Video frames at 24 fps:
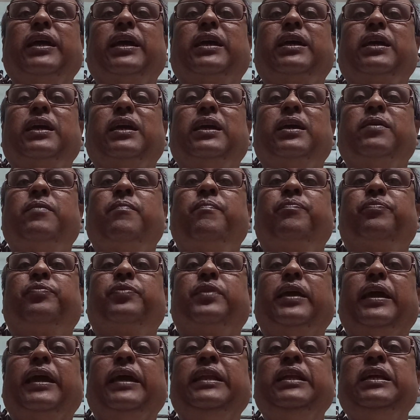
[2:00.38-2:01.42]
take
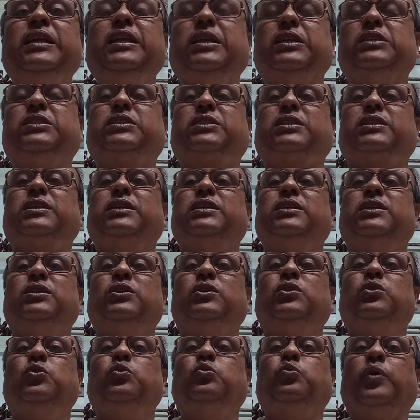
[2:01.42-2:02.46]
any risk
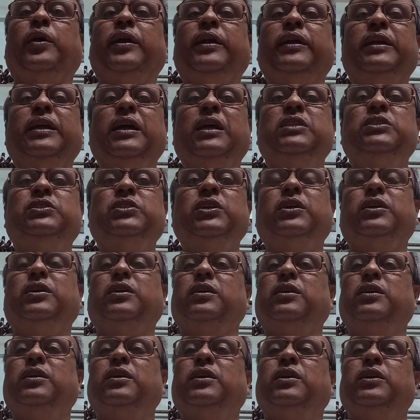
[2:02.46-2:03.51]
to endanger
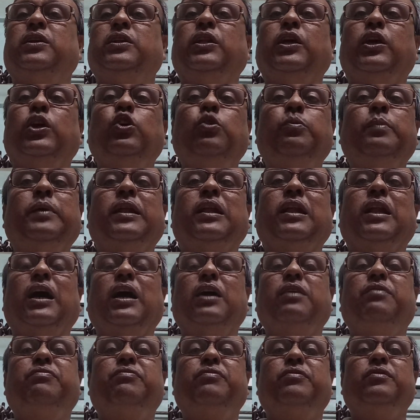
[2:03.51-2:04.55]
the human
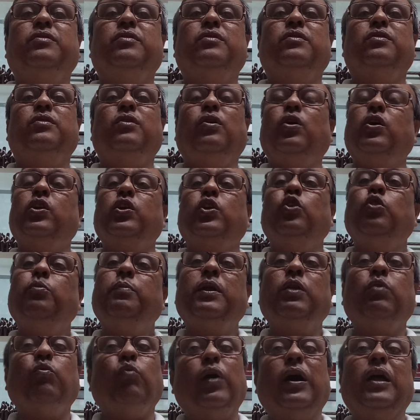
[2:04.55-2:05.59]
life or
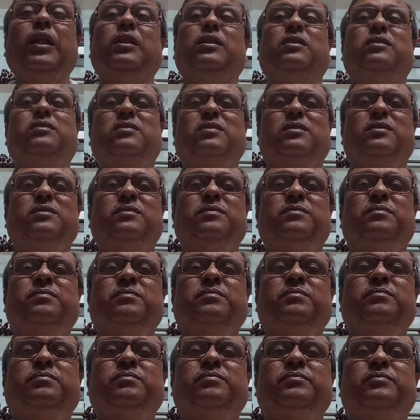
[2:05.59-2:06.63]
human wealth
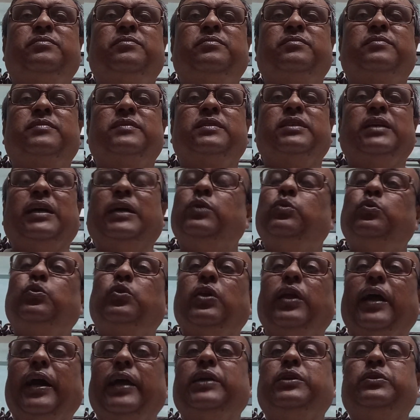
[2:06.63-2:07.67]
and would
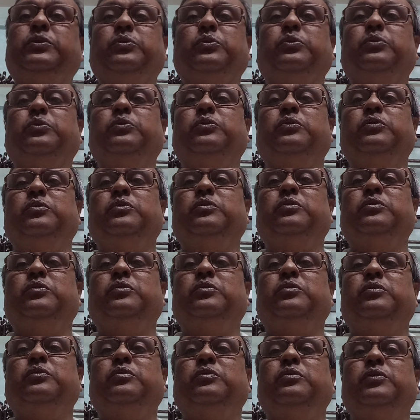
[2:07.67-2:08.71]
like to
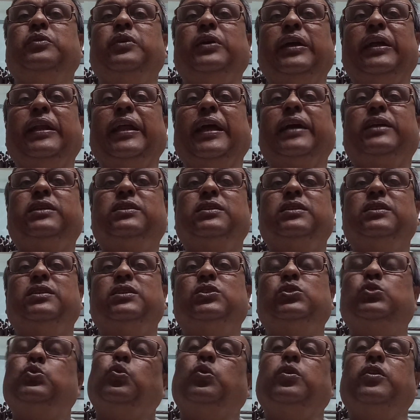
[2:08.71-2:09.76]
erect
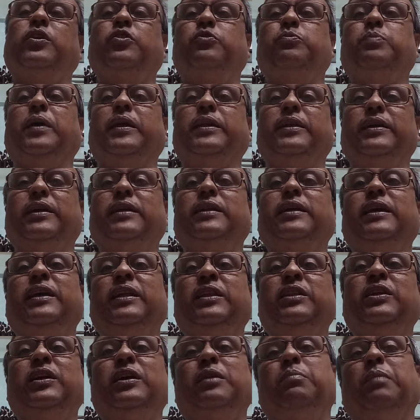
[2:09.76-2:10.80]
stone dust barrier
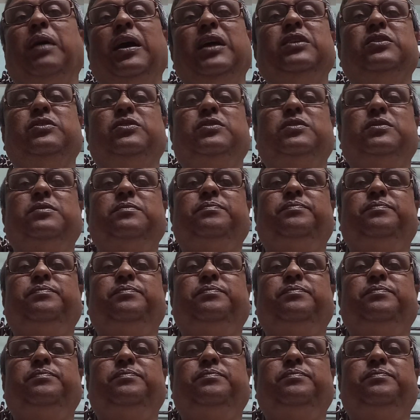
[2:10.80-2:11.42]
in their minds.